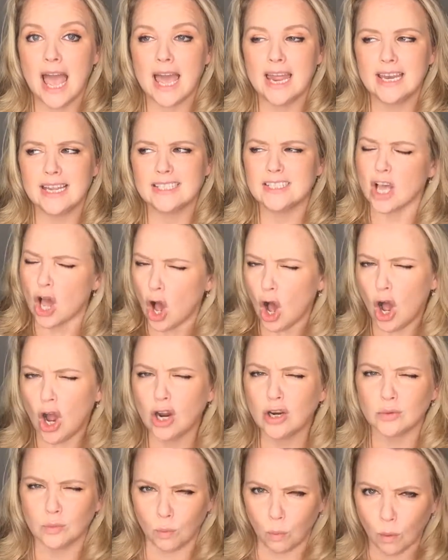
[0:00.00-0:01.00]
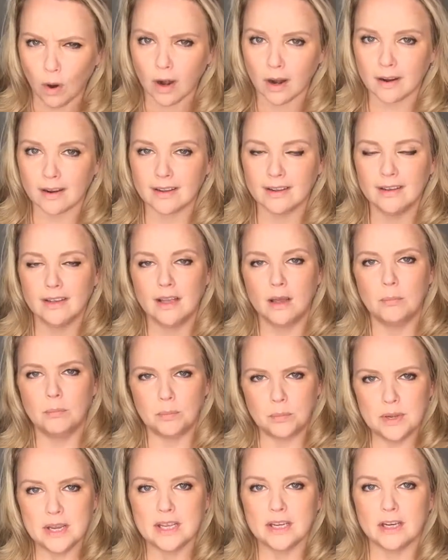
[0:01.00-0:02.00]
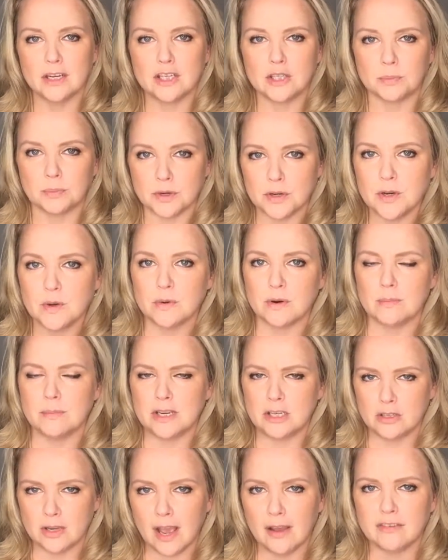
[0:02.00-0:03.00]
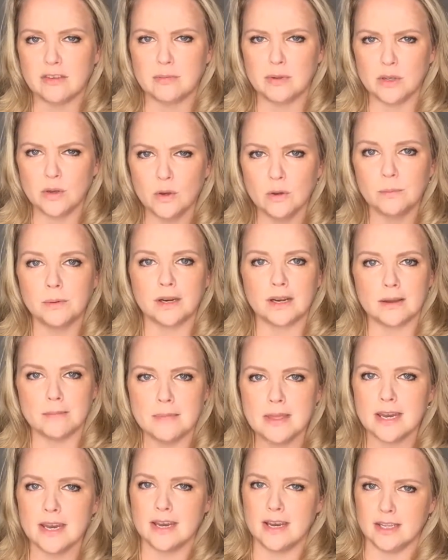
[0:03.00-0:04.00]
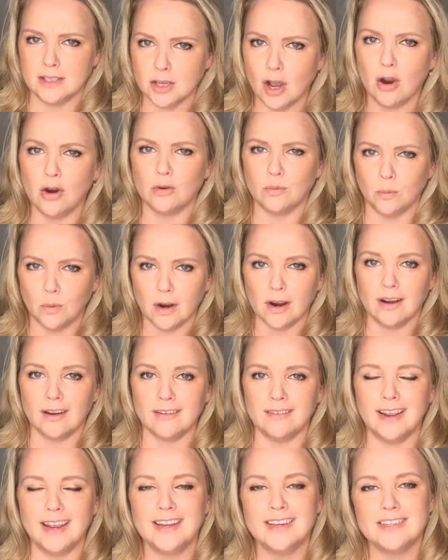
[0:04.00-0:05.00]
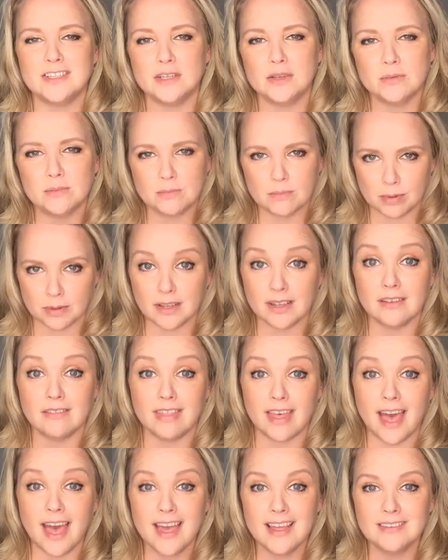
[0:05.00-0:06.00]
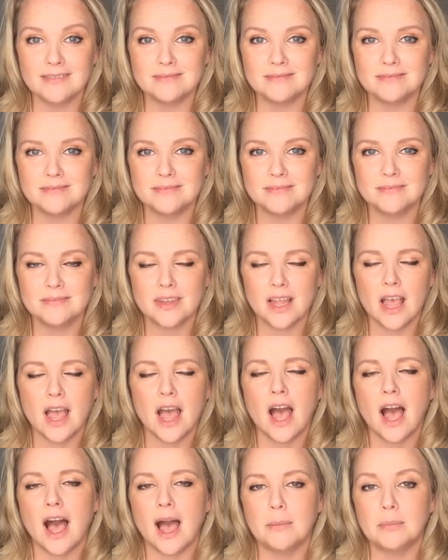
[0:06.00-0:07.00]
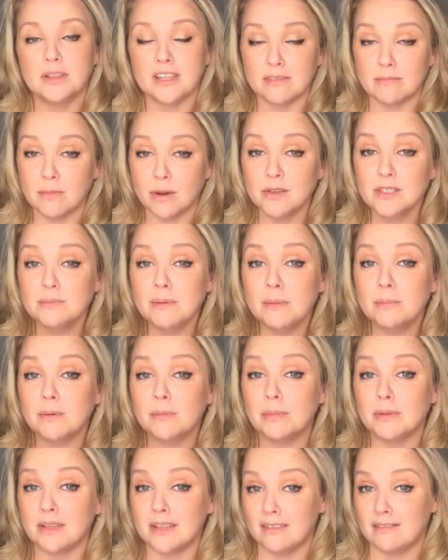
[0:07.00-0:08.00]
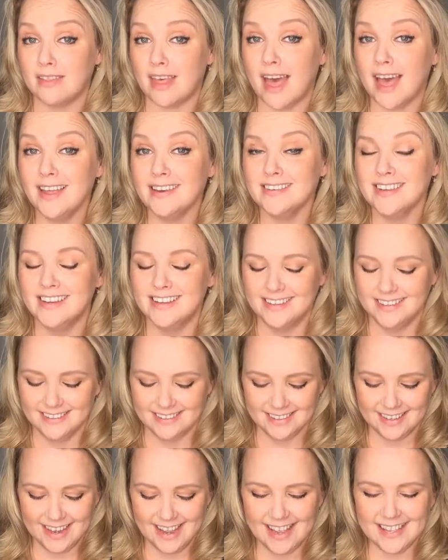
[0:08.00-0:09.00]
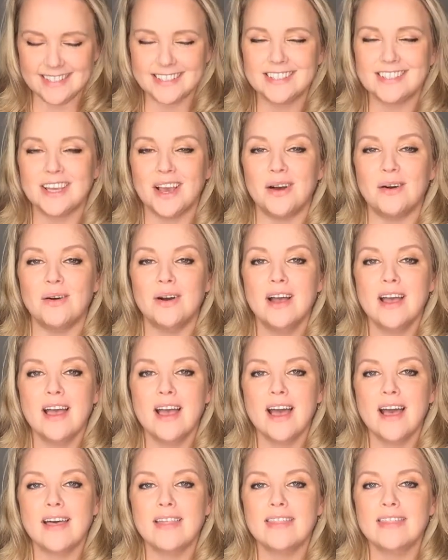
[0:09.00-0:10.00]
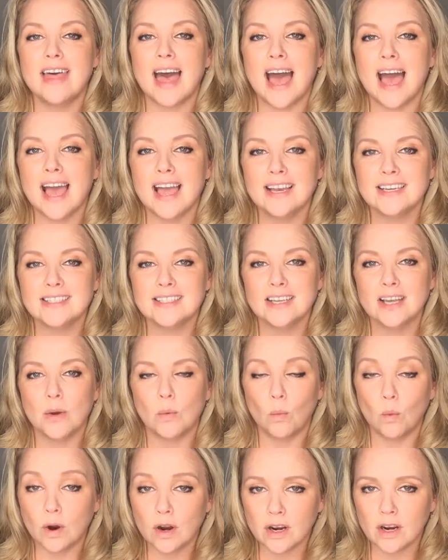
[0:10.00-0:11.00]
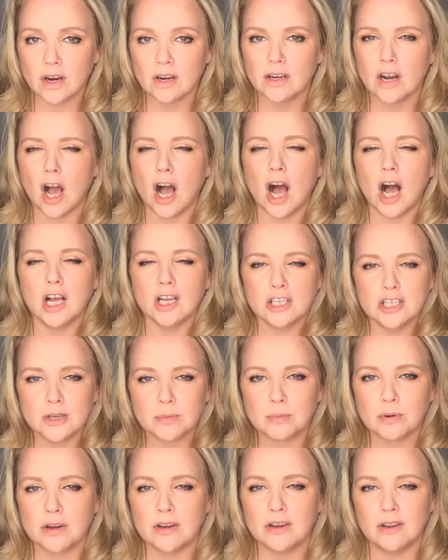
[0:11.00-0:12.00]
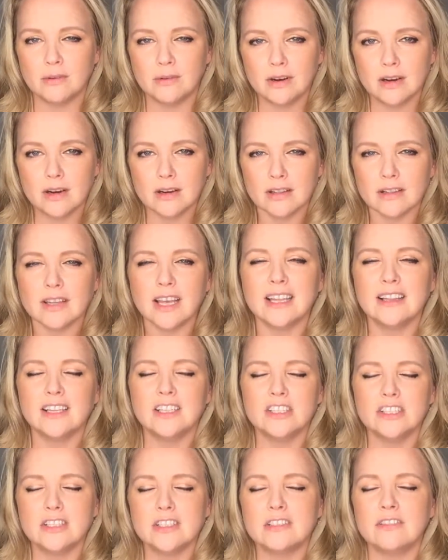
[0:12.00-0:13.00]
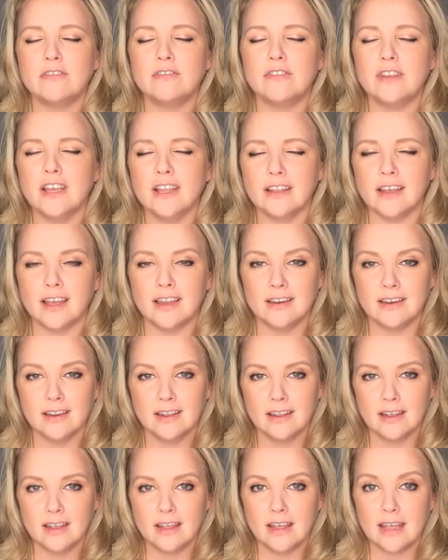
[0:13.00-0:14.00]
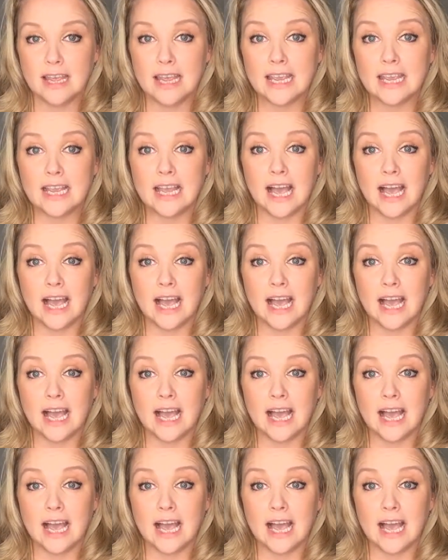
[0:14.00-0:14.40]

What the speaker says: And it's hard work. Being an entrepreneur means you have to be uber committed and it's hard work, right? Do you believe that? I believe most people believe that. And so that word, entrepreneur, let's just feel it. It